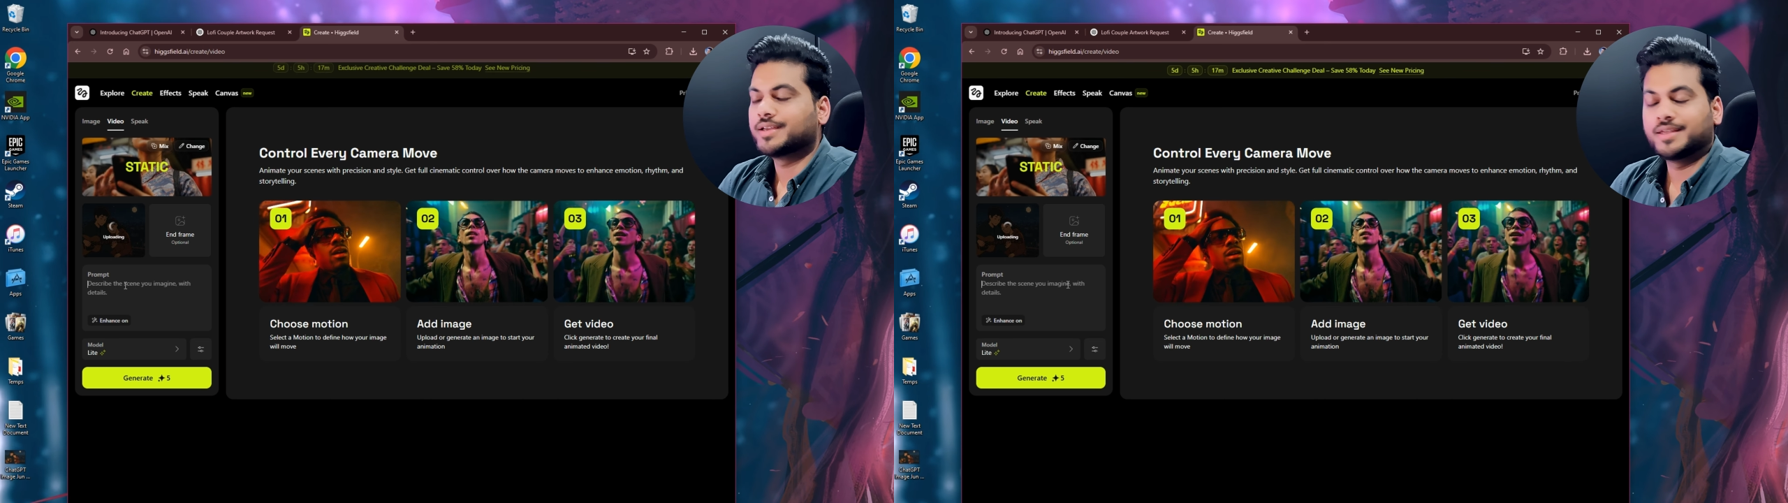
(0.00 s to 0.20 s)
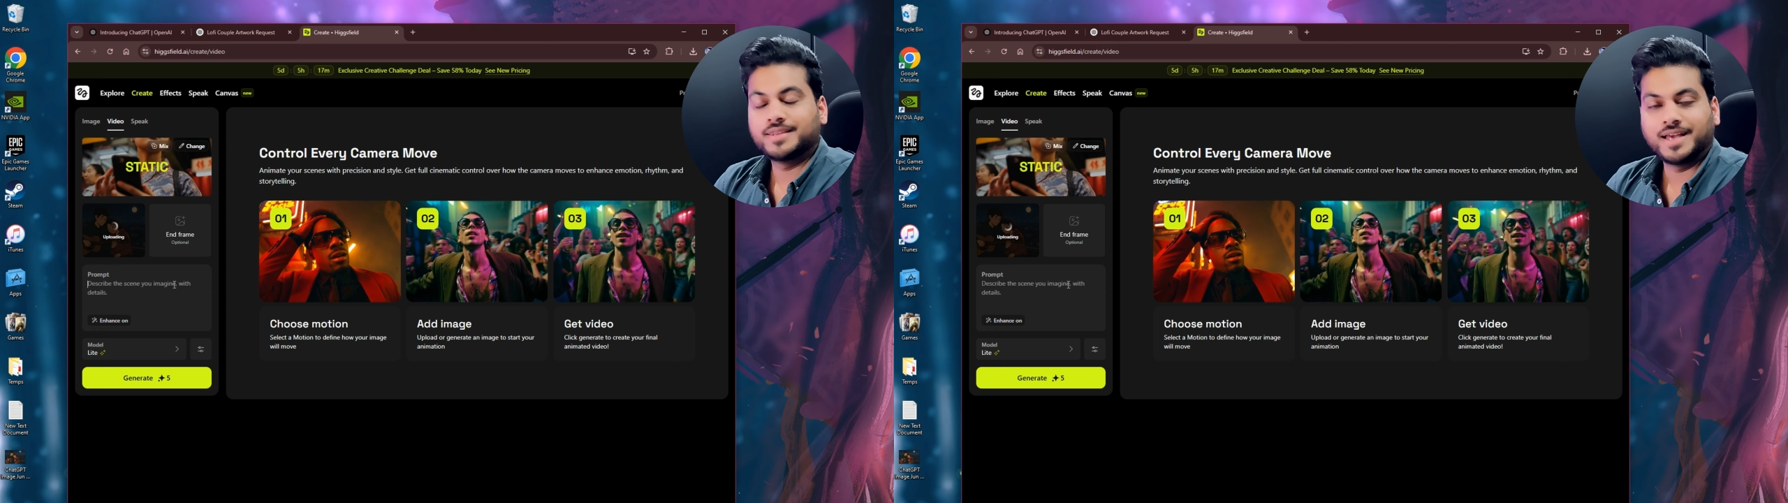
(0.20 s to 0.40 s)

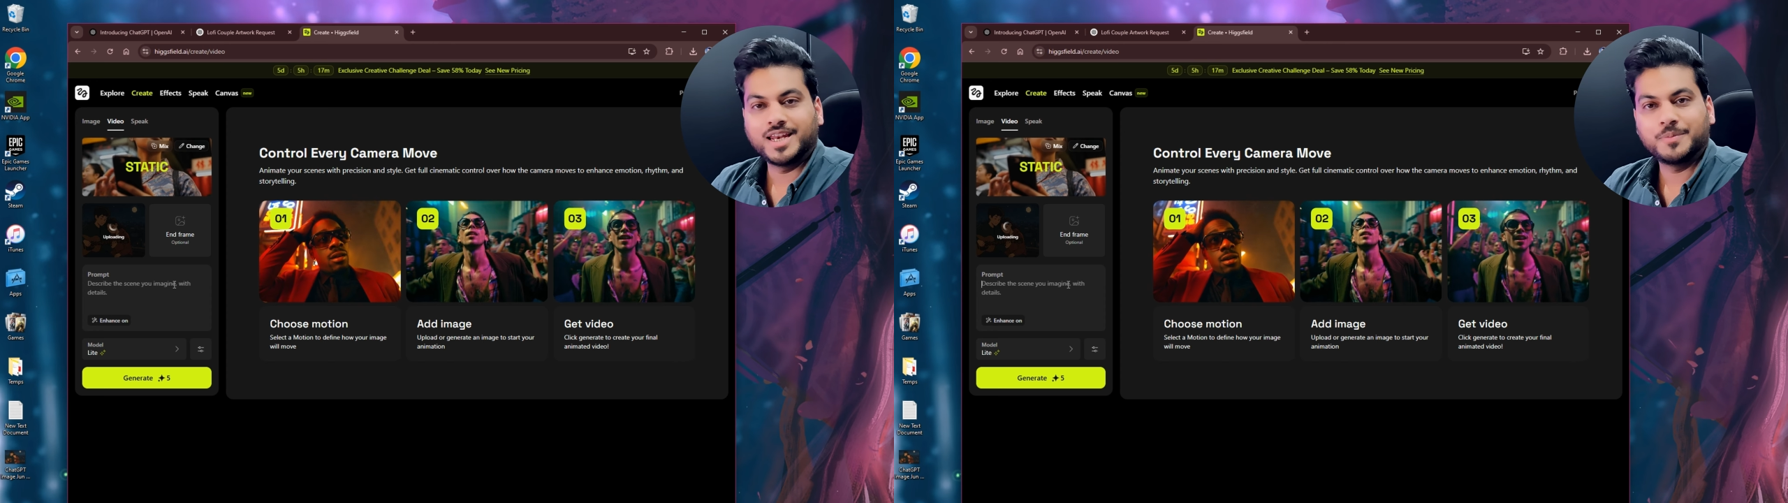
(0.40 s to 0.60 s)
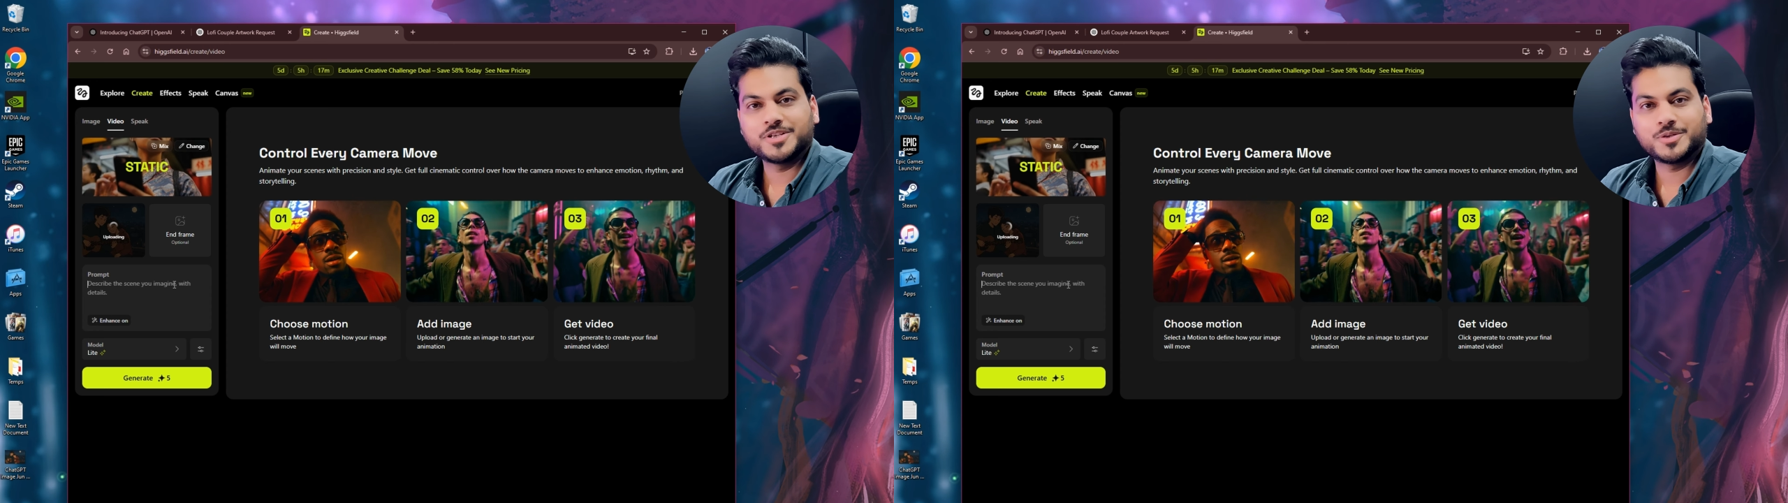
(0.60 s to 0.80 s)
In the
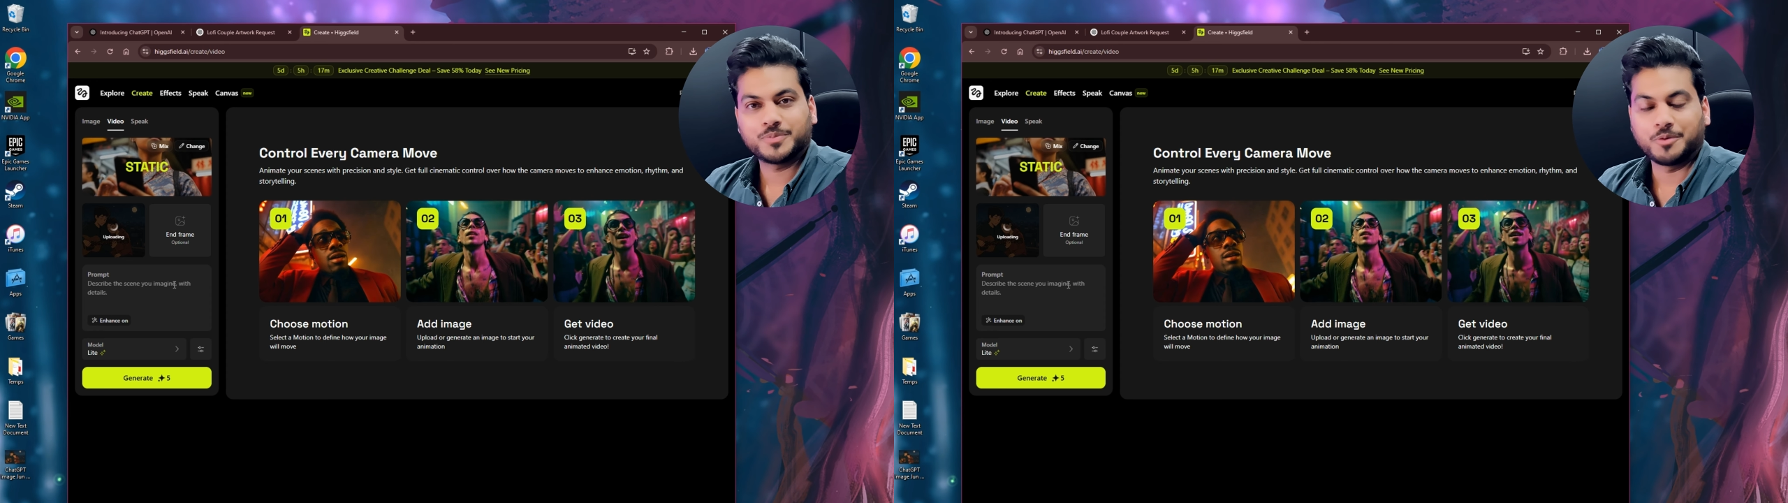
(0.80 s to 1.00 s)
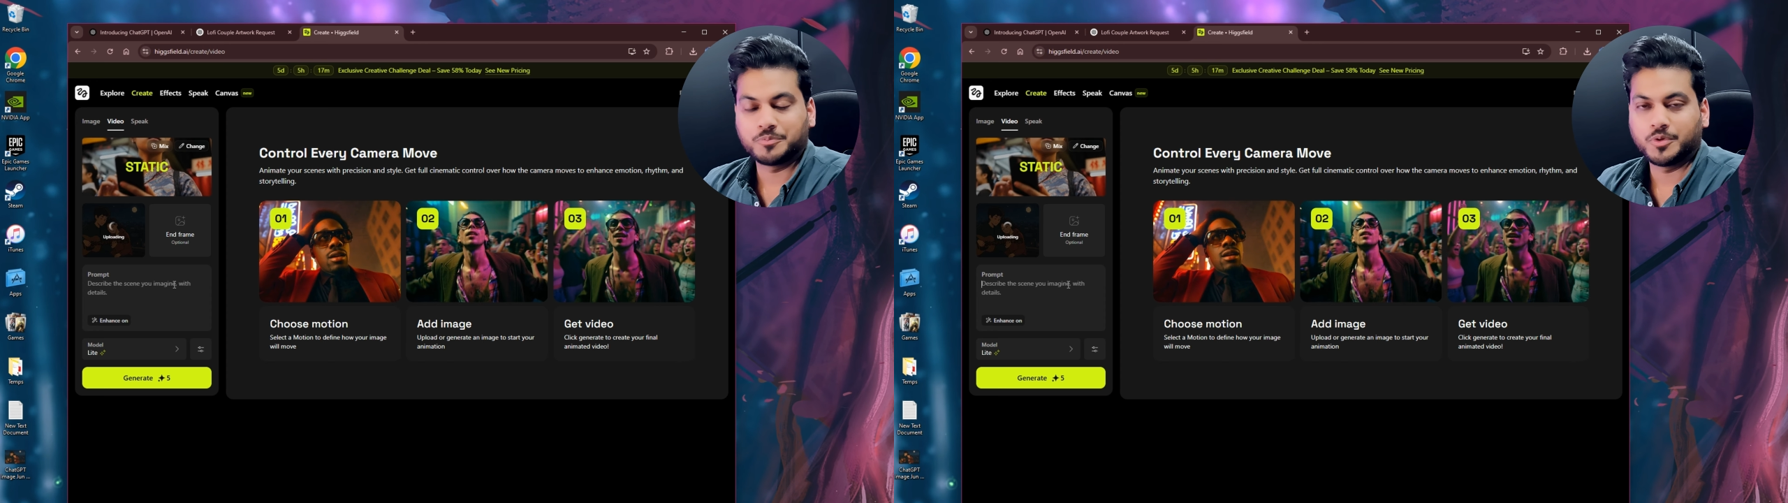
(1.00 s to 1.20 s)
animation prompt